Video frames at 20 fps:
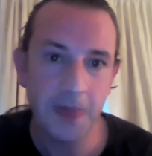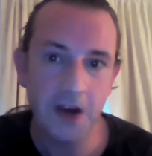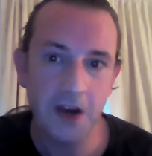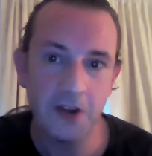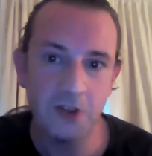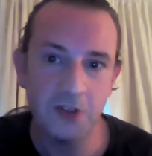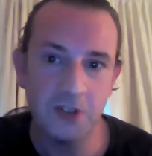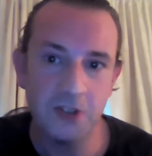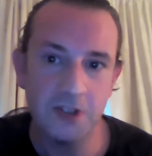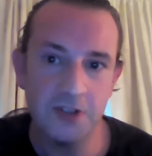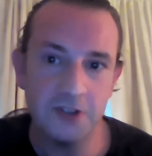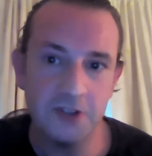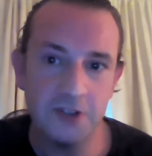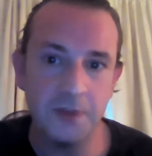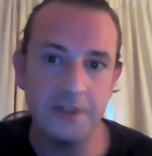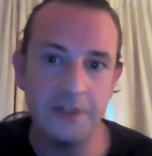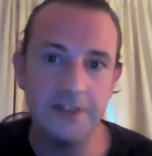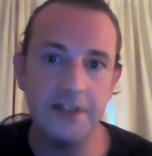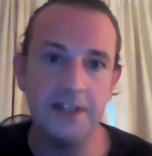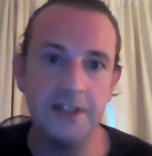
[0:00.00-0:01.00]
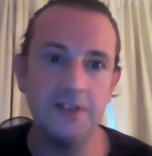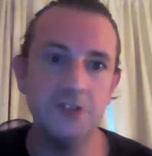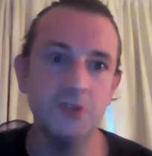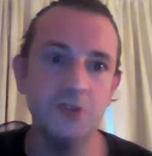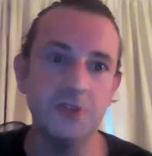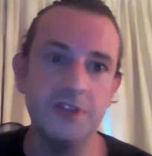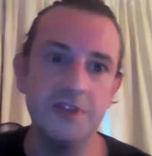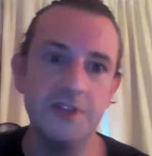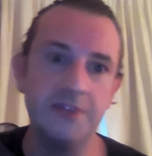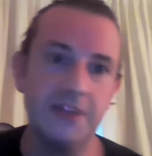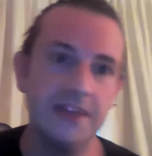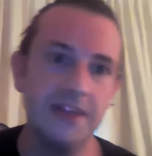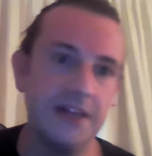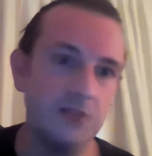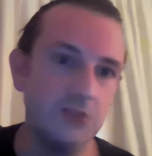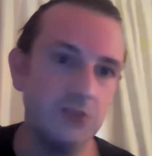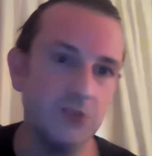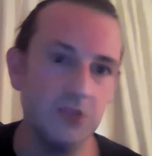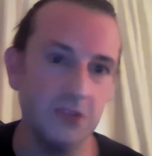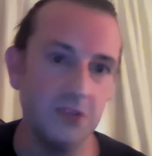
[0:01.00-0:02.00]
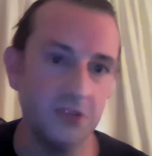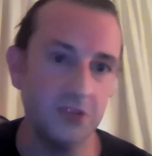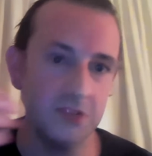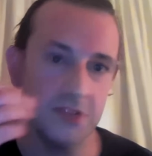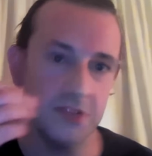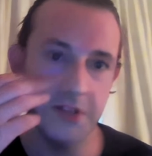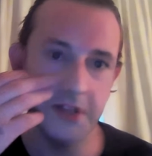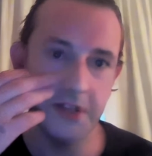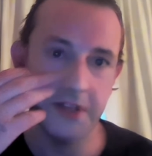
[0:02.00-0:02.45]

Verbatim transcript: I used to listen to my dad sort of giving counsel to